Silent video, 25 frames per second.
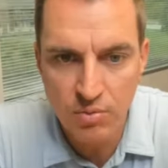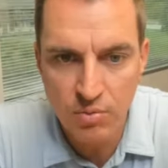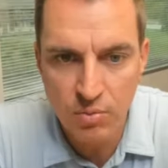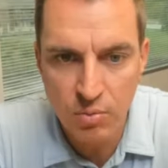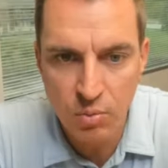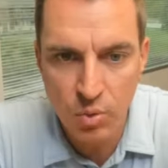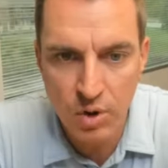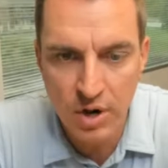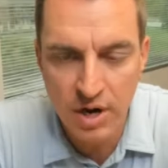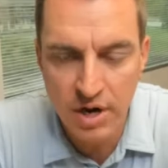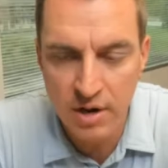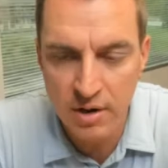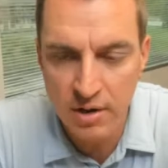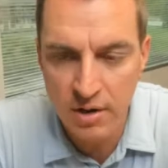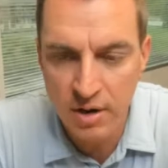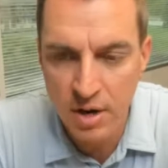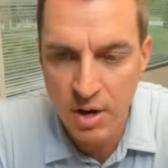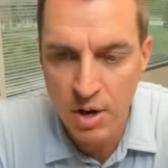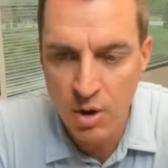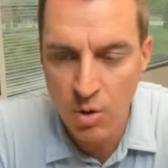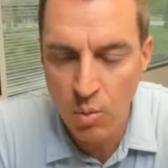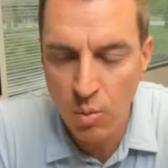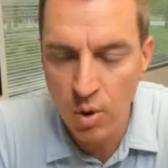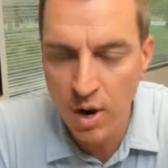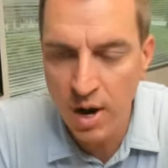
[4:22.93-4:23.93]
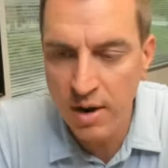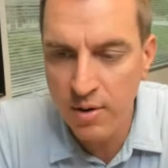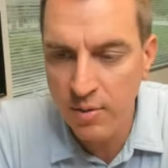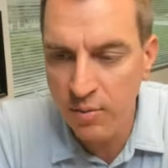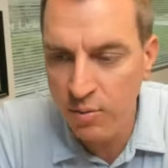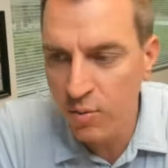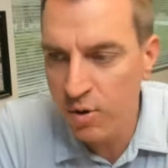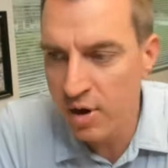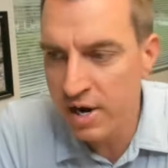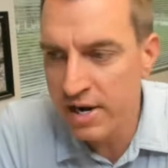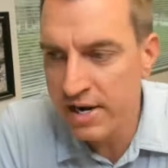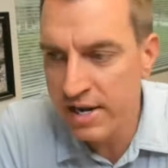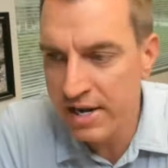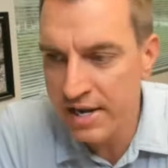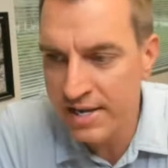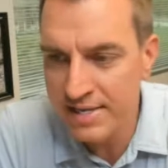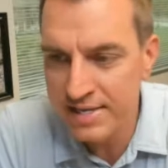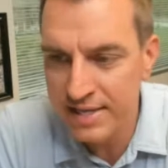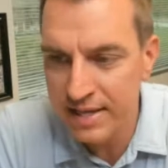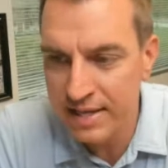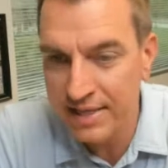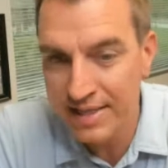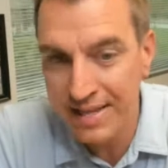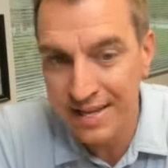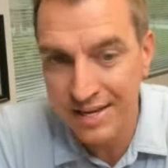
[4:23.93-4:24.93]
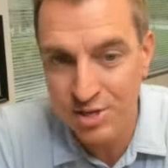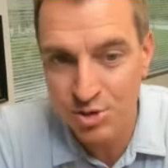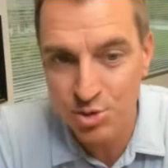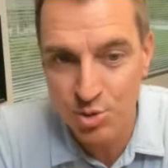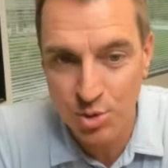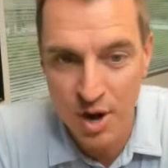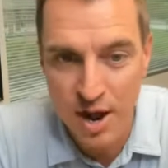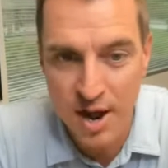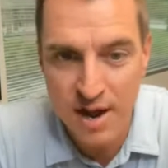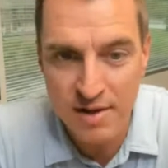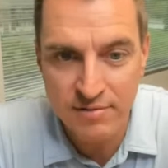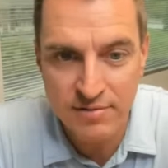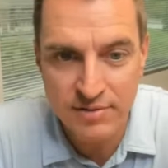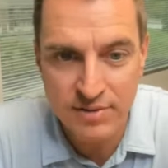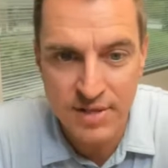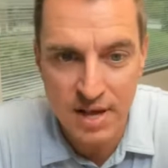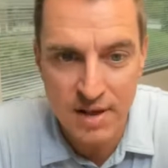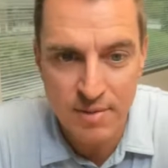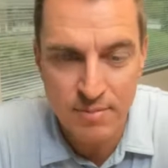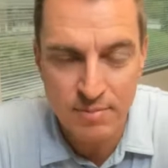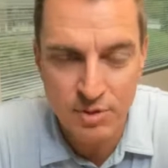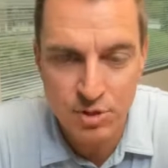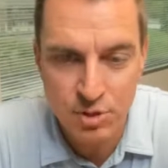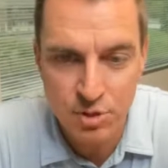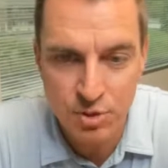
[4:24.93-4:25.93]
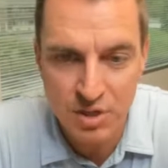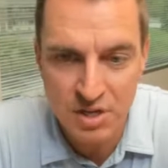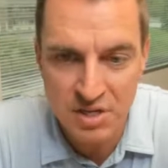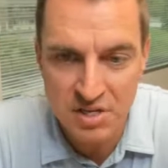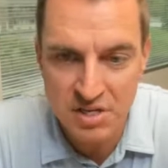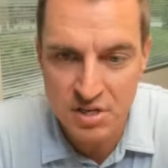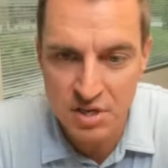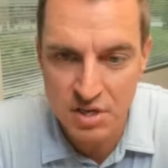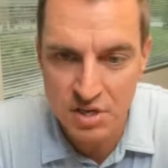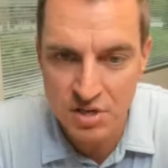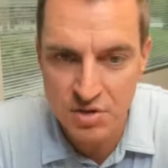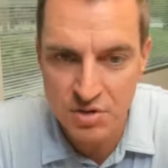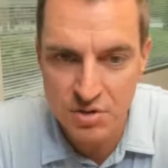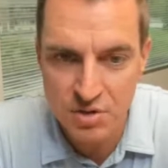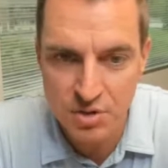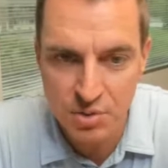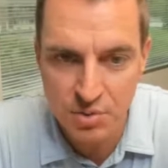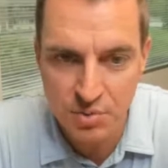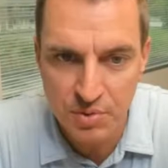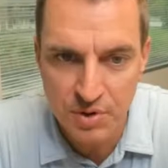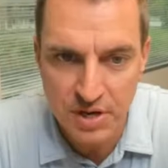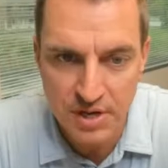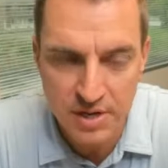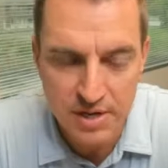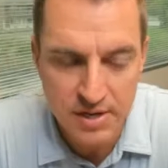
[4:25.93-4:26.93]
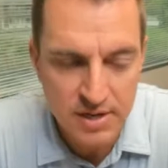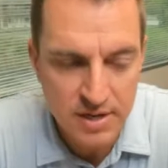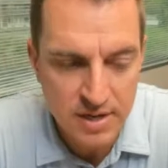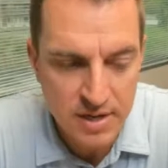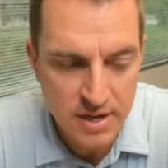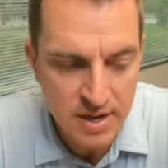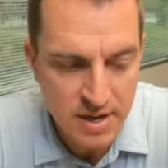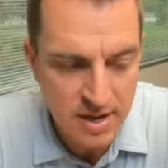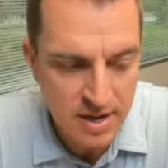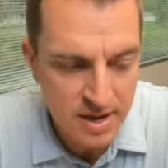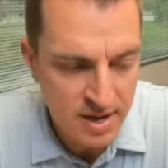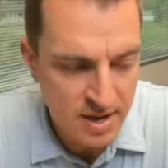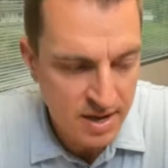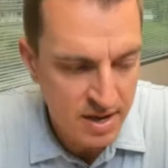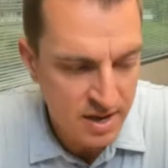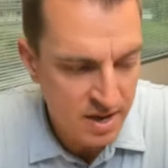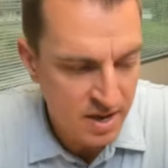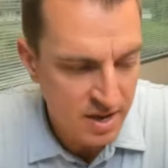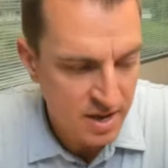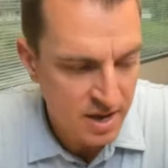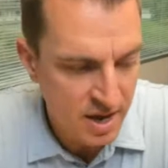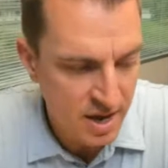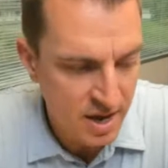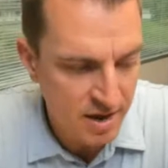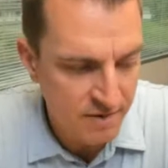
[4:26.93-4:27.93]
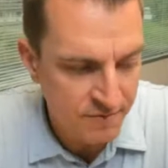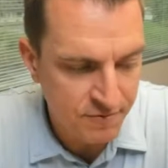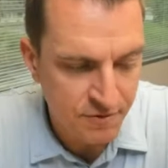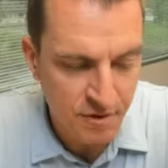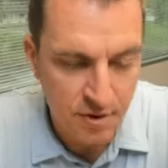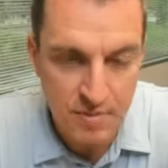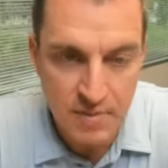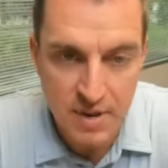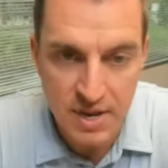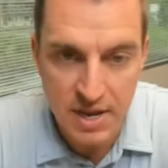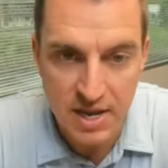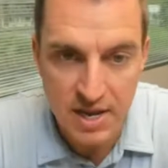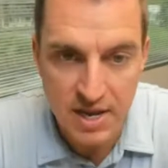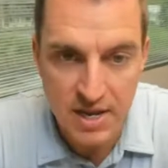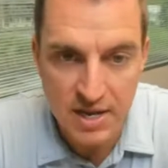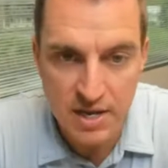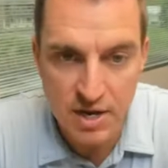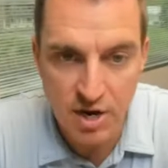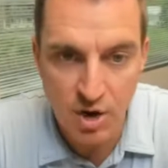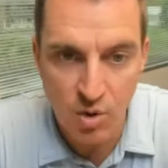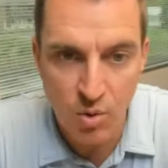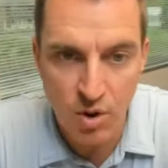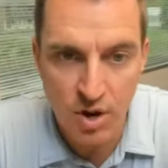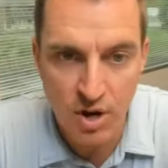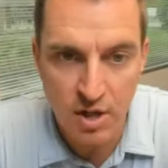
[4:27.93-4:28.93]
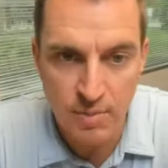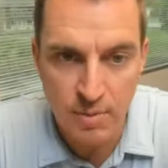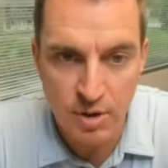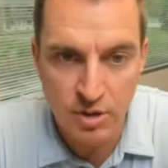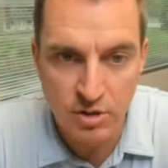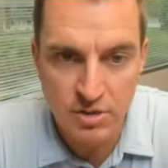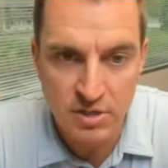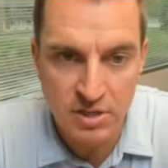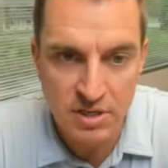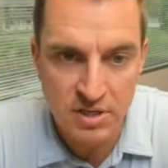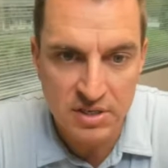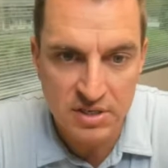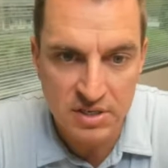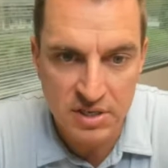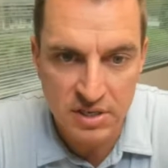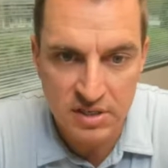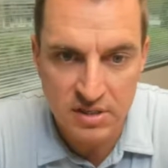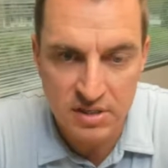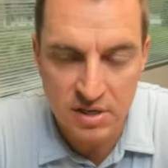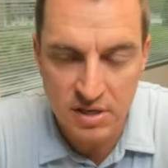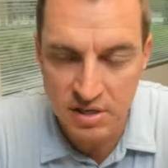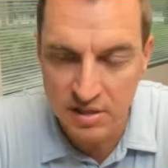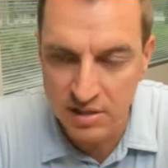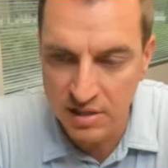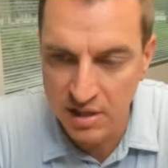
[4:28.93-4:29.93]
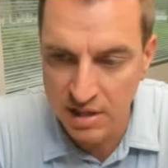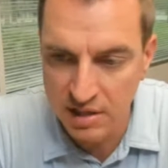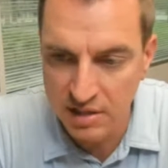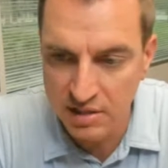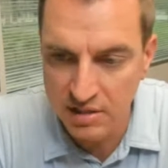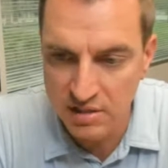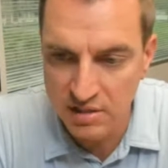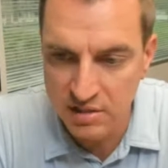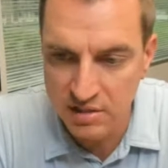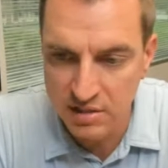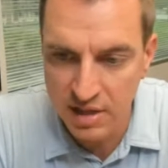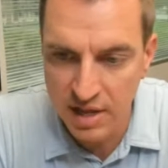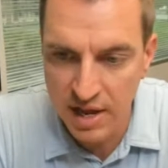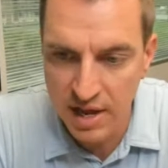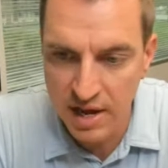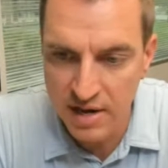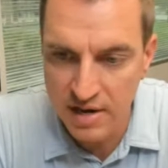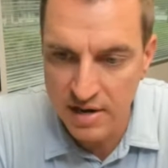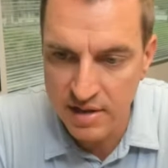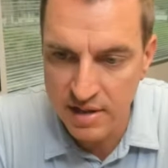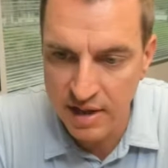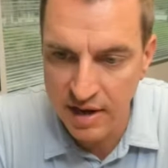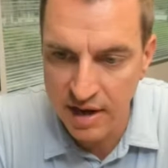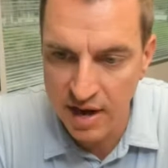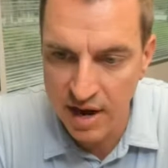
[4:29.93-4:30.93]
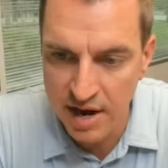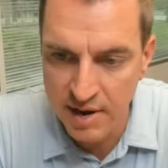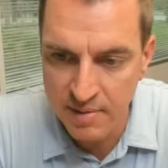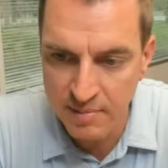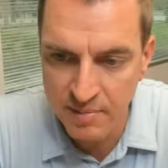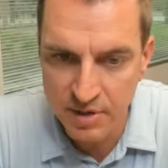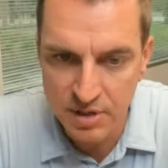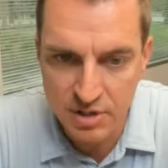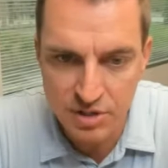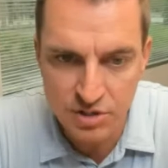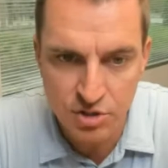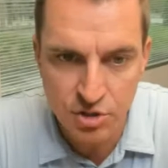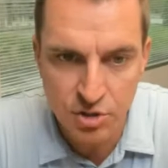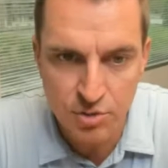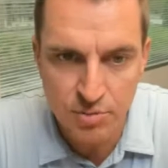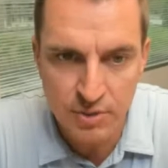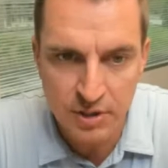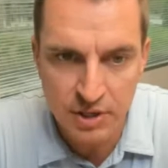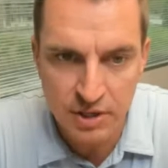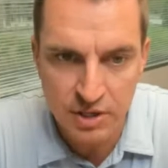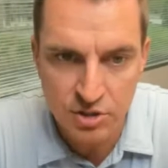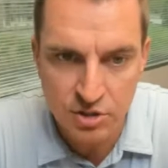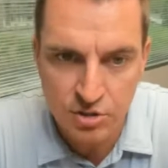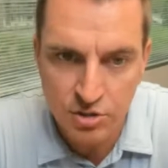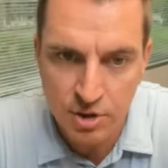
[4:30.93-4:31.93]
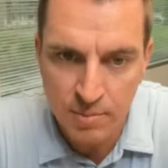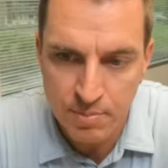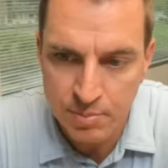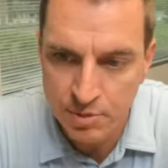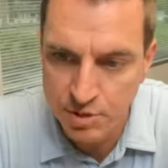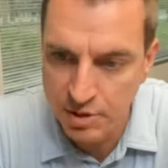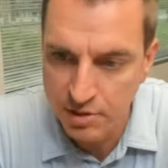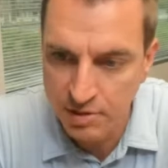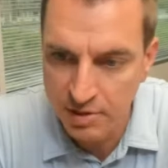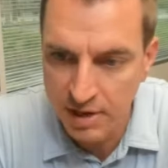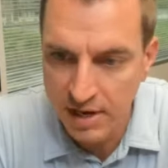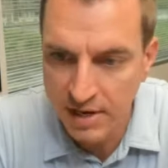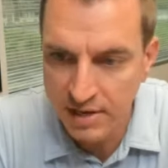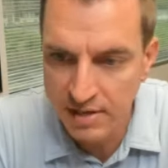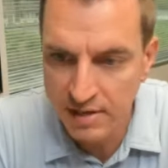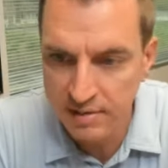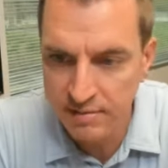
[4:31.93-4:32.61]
What is it that drives them to continue to read? For me, one of the most consistent things that I am consuming is scripture, right?